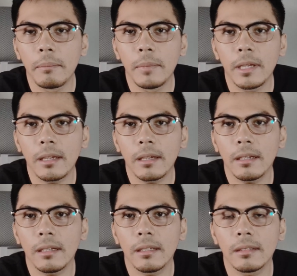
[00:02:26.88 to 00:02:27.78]

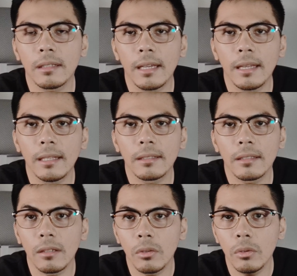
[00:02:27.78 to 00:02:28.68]
because it is
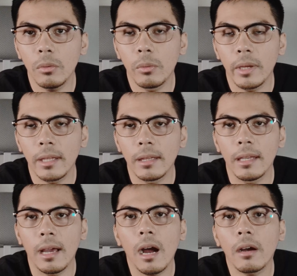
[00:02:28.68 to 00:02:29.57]
low when
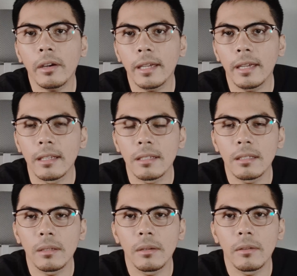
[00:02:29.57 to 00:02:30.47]
the array
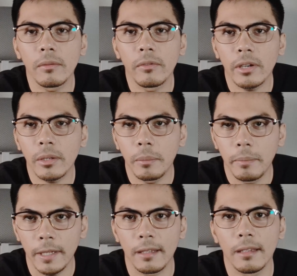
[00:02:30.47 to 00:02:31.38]
is very
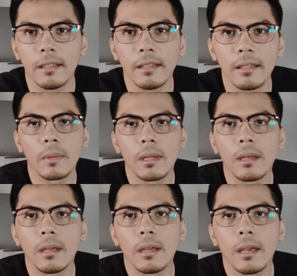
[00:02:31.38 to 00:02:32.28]
big.
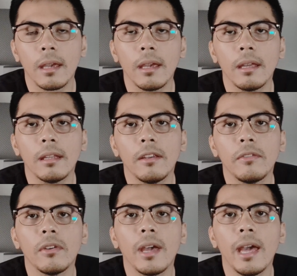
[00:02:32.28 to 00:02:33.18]
And if
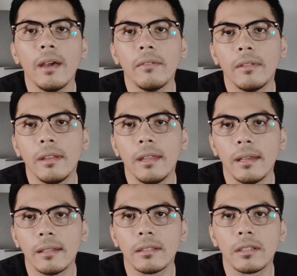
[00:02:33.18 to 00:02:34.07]
you have
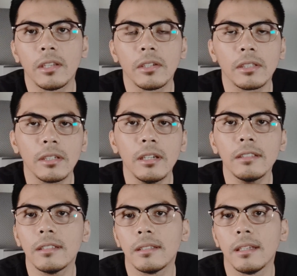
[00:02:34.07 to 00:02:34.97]
this
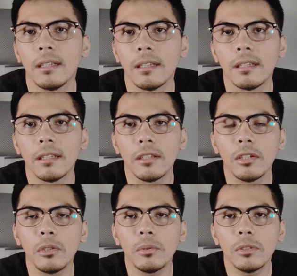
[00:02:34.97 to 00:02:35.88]
curiosity,
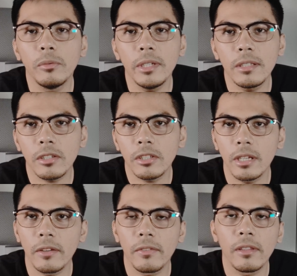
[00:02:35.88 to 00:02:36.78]
you would research
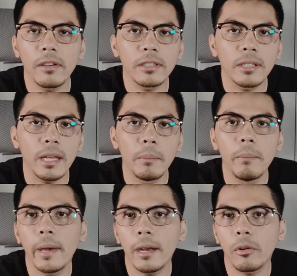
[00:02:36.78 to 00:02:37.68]
if there's a
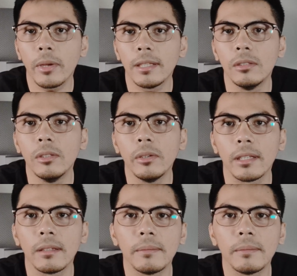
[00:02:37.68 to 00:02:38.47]
better way to do it.